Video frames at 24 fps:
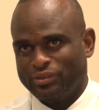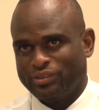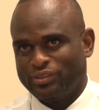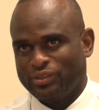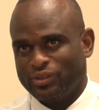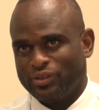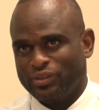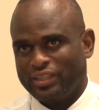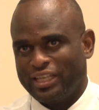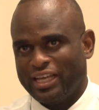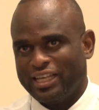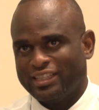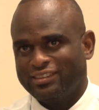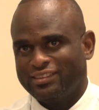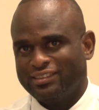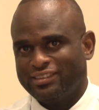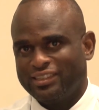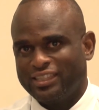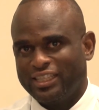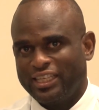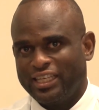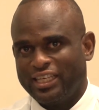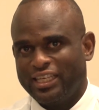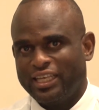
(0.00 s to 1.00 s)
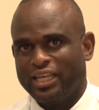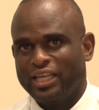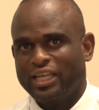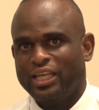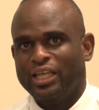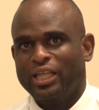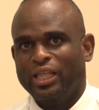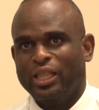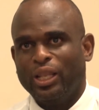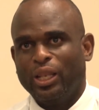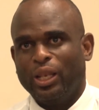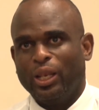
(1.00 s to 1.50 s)
So yeah. That's the
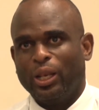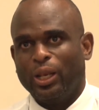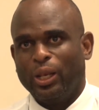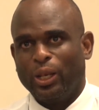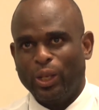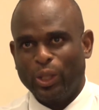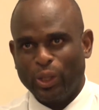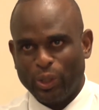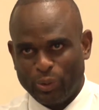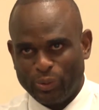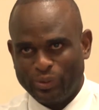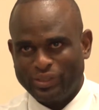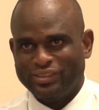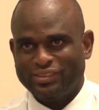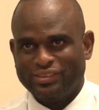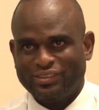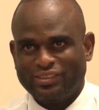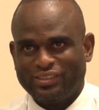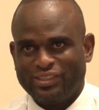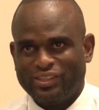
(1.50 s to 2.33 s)
lowest